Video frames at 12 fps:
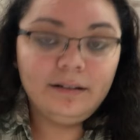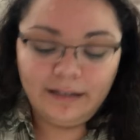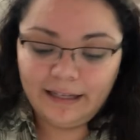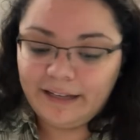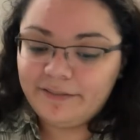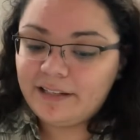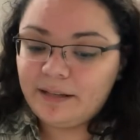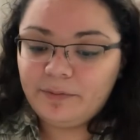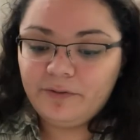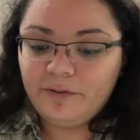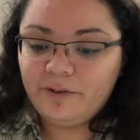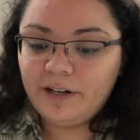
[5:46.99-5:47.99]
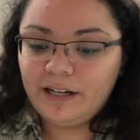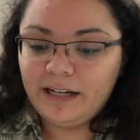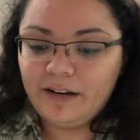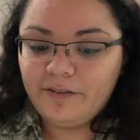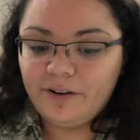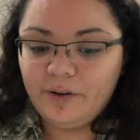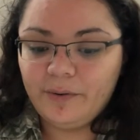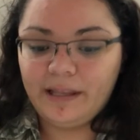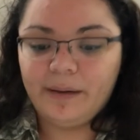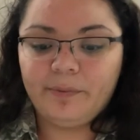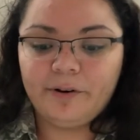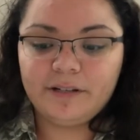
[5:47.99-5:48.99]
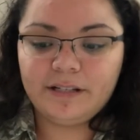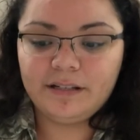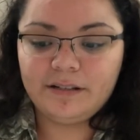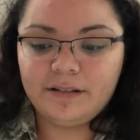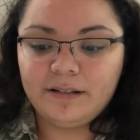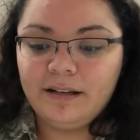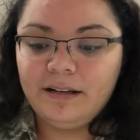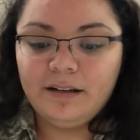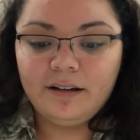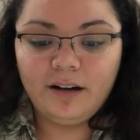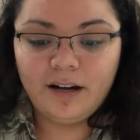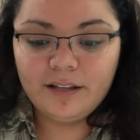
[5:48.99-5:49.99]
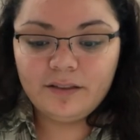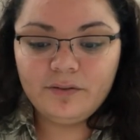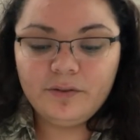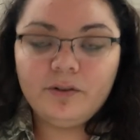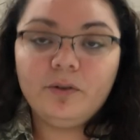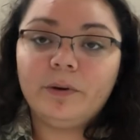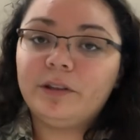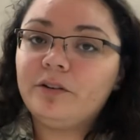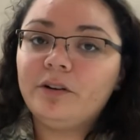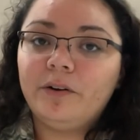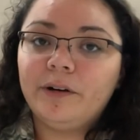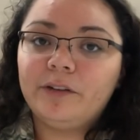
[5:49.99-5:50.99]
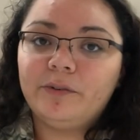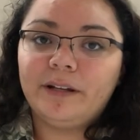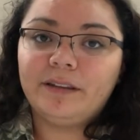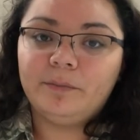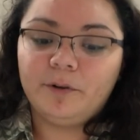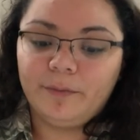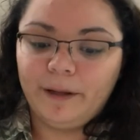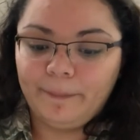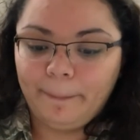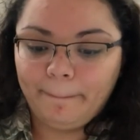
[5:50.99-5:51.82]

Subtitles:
Like I've said before, you never know what that person's gone through or what they're going through at the moment.